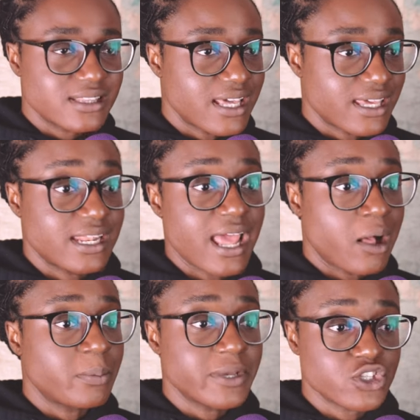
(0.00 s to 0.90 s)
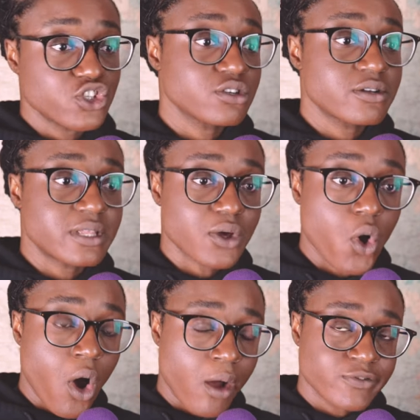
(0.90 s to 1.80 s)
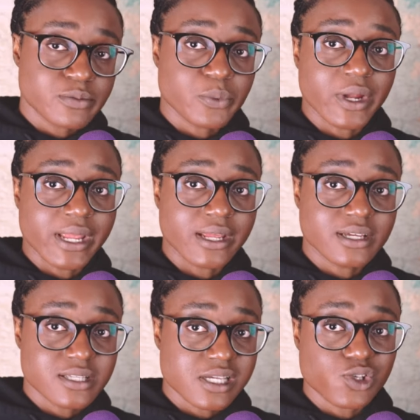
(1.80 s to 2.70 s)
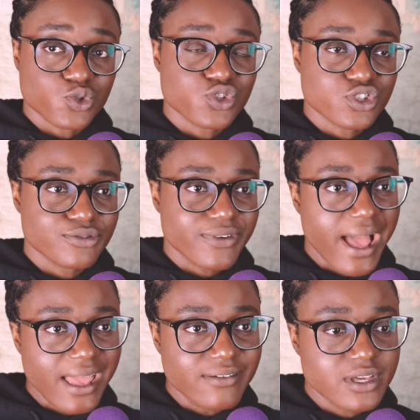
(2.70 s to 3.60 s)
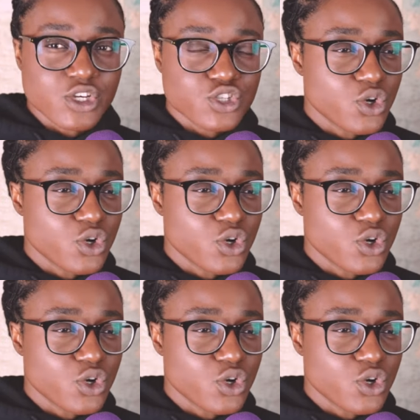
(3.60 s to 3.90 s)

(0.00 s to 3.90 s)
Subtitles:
that can help ensure that the offspring continue to survive.